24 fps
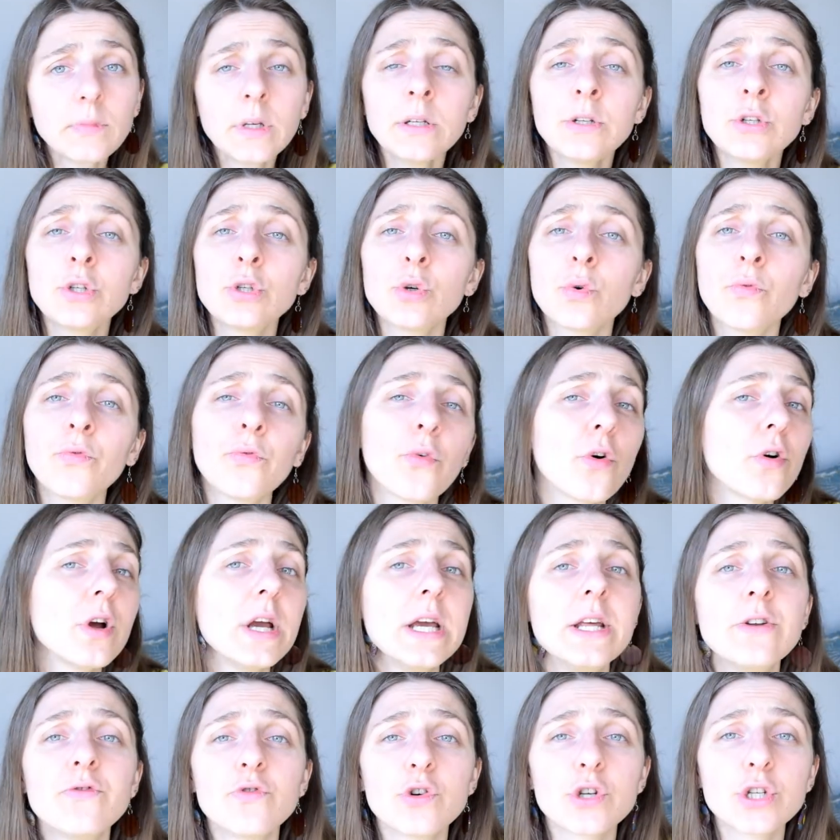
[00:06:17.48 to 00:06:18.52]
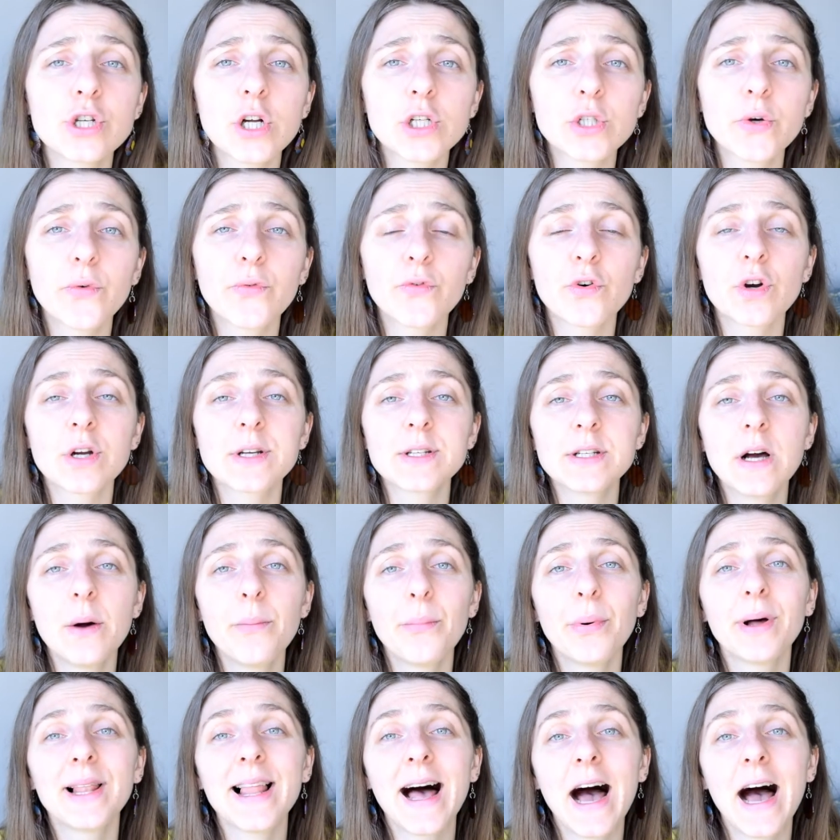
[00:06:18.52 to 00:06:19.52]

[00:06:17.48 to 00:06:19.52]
So in risotto, for example,